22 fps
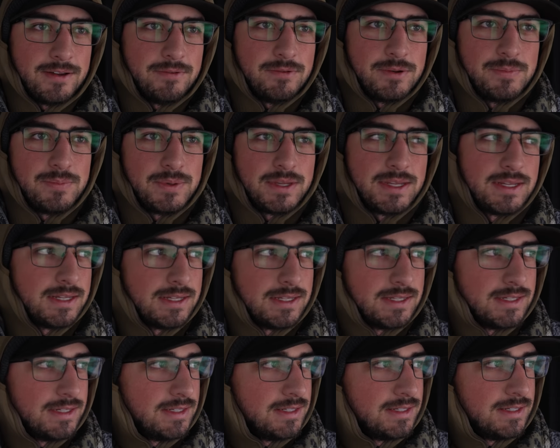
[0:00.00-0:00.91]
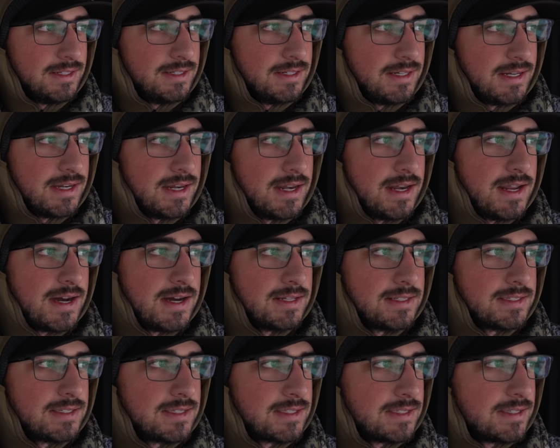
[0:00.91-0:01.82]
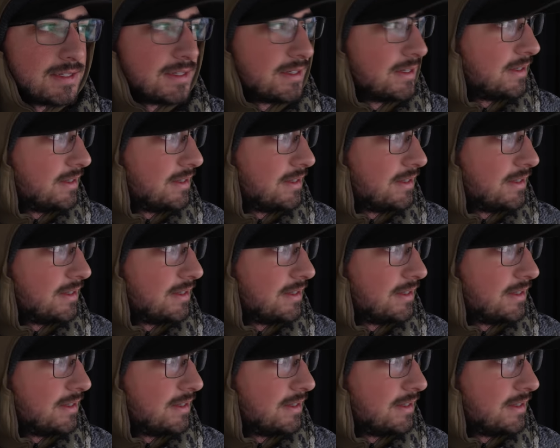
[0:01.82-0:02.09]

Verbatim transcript: It would be nuts.